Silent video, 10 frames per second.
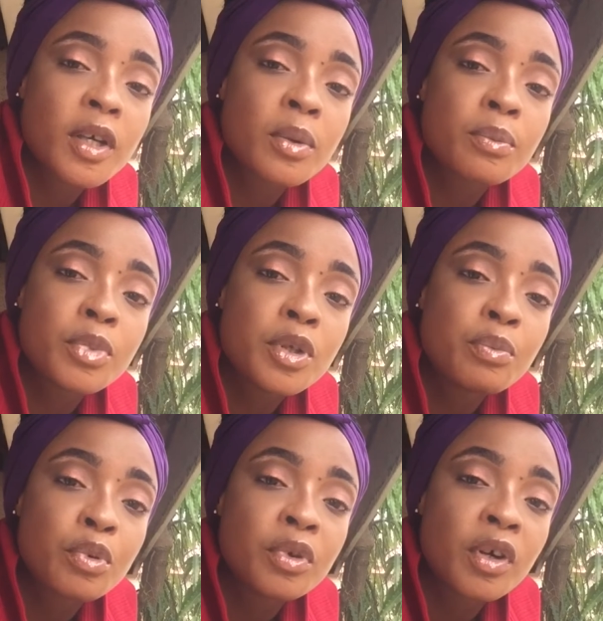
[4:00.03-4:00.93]
kind of
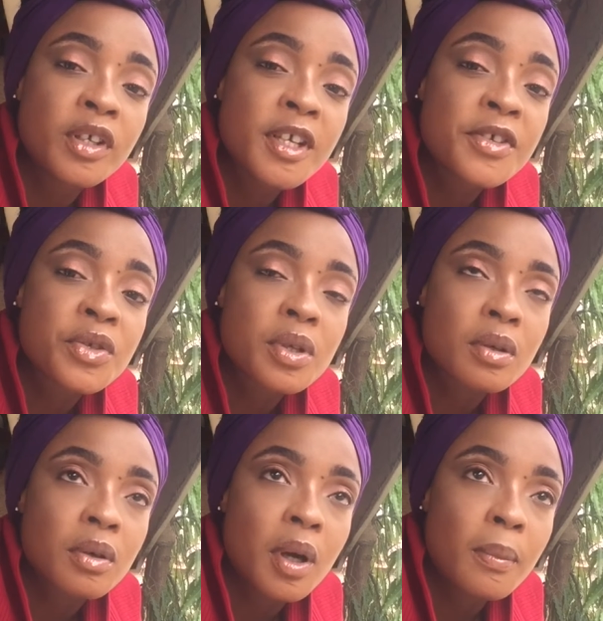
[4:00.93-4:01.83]
people on Instagram
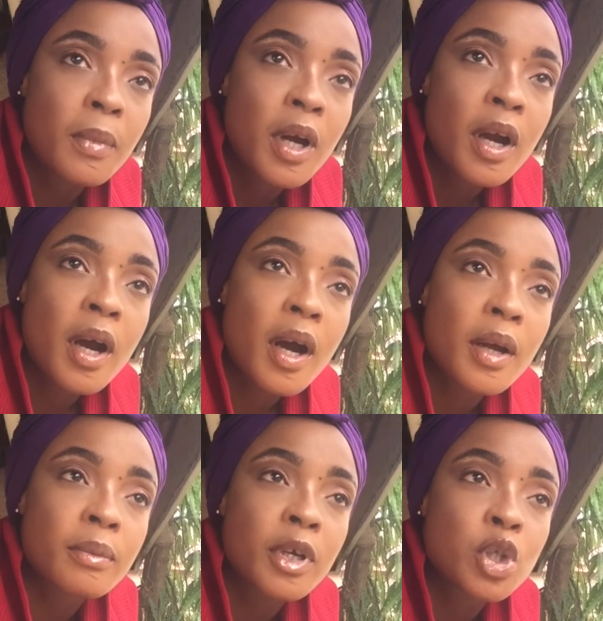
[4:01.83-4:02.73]
Instagram
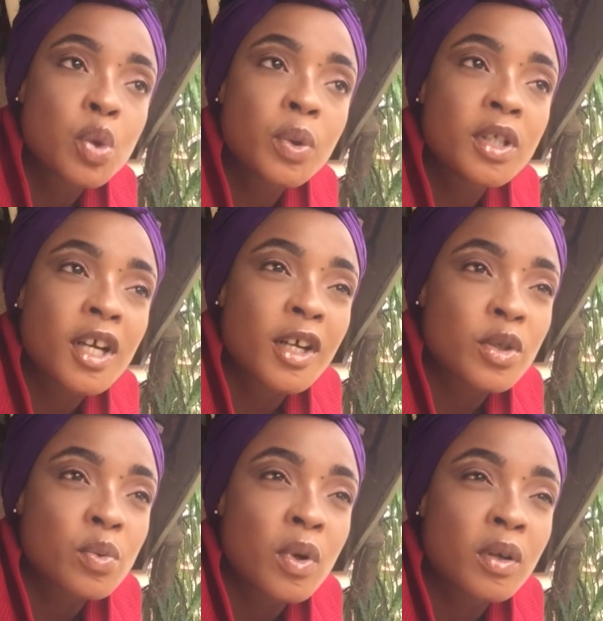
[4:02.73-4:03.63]
and my
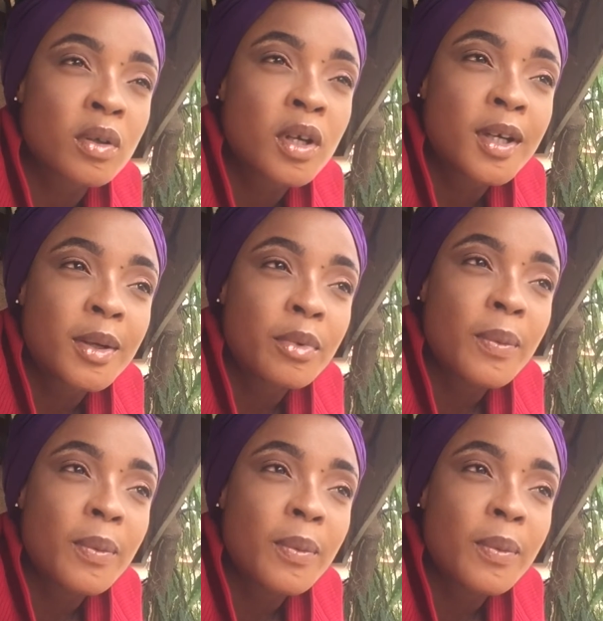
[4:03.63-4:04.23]
Twitter as well.